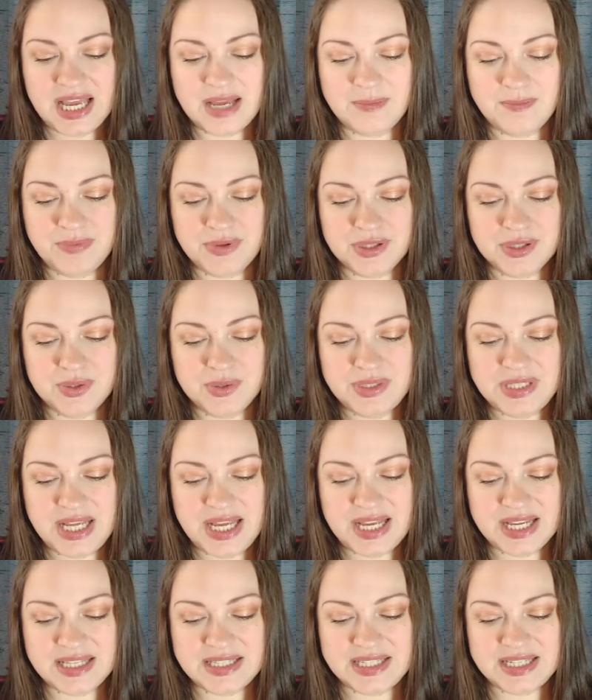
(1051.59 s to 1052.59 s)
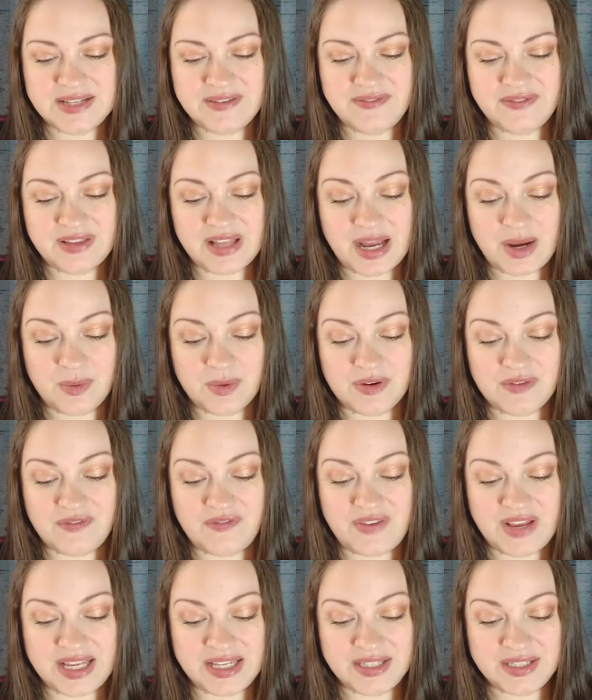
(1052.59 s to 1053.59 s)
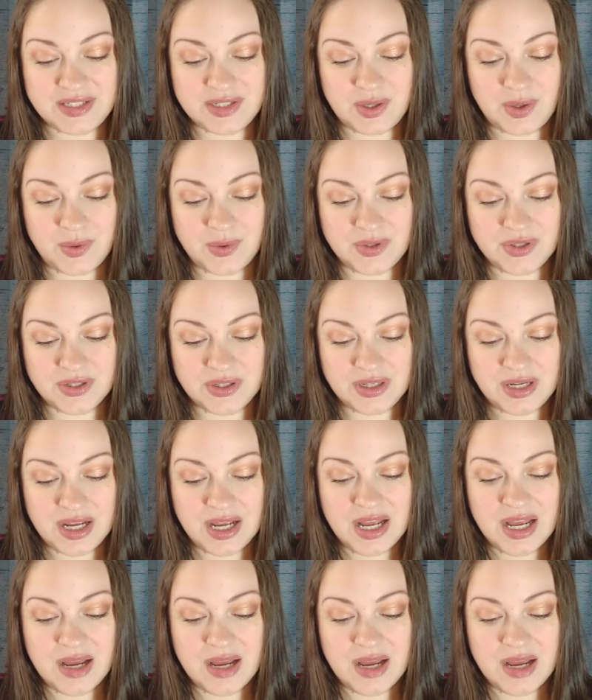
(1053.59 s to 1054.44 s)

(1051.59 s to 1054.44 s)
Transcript: and blue tansy flower face toner